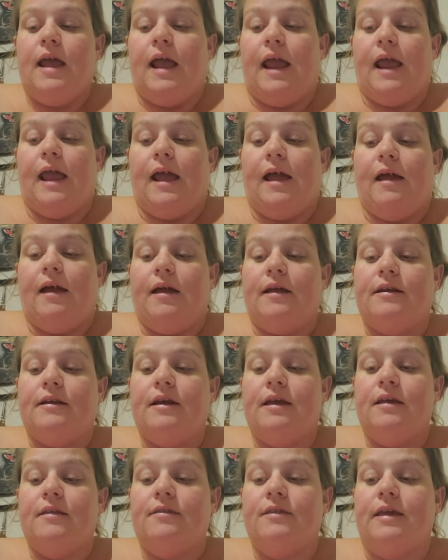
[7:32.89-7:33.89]
And
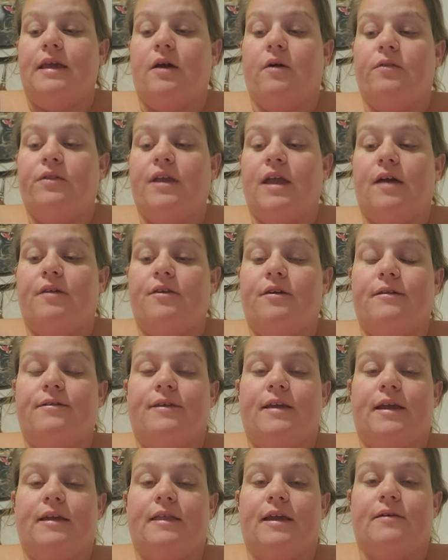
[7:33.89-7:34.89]
the only other
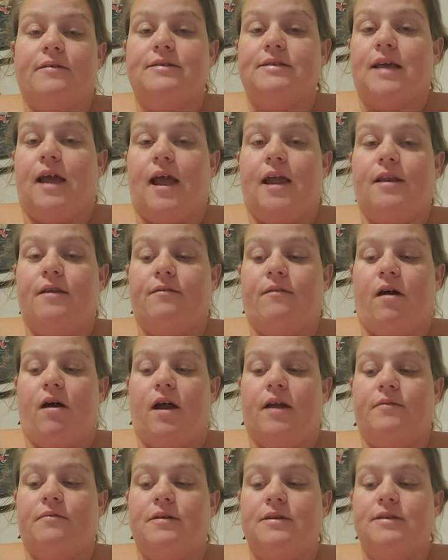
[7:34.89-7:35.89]
thing that was kind of
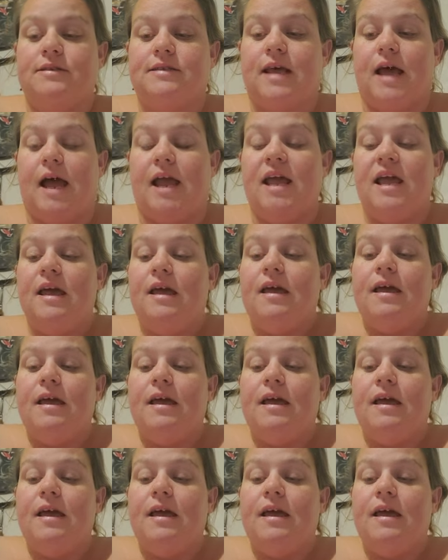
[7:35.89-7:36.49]
odd was that